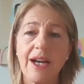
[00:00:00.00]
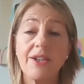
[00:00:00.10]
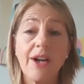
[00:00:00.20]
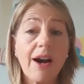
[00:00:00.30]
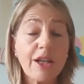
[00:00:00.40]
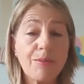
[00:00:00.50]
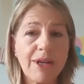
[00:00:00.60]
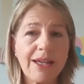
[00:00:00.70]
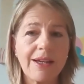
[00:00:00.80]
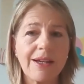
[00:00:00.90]
And
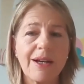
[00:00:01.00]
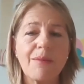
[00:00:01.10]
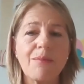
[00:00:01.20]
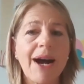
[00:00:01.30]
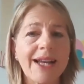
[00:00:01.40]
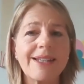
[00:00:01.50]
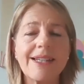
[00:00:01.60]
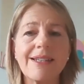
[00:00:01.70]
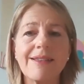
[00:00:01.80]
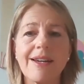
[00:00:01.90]
arguably,
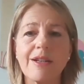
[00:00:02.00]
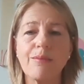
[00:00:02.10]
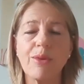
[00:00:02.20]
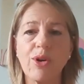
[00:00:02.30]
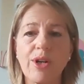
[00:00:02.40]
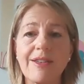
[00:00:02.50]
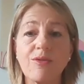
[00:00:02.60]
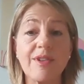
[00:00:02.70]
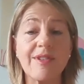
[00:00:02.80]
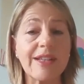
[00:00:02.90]
mandating that employees
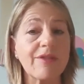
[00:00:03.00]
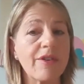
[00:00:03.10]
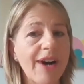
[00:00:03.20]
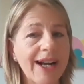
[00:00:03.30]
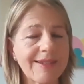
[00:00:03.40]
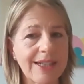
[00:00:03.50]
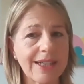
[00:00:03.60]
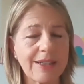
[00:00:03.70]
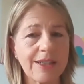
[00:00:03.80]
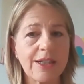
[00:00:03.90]
receive a
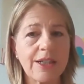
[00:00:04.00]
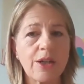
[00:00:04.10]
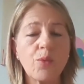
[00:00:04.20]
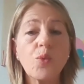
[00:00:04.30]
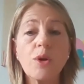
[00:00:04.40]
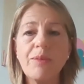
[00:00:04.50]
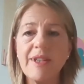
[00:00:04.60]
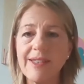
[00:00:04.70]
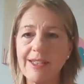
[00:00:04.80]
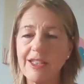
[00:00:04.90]
vaccine would be
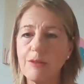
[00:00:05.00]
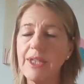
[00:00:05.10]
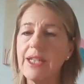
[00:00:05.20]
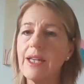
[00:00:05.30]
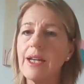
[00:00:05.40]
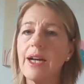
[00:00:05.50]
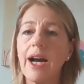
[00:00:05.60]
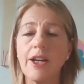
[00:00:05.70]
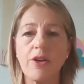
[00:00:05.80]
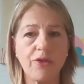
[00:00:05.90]
seen to be
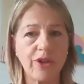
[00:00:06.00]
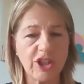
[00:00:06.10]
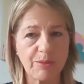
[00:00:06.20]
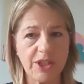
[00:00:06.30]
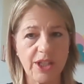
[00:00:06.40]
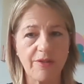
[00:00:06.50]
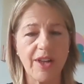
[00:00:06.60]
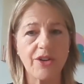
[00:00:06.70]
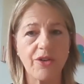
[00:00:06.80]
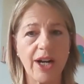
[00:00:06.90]
an infringement of
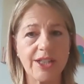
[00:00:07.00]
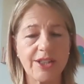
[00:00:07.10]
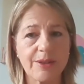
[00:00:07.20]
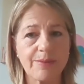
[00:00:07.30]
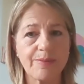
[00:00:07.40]
that right.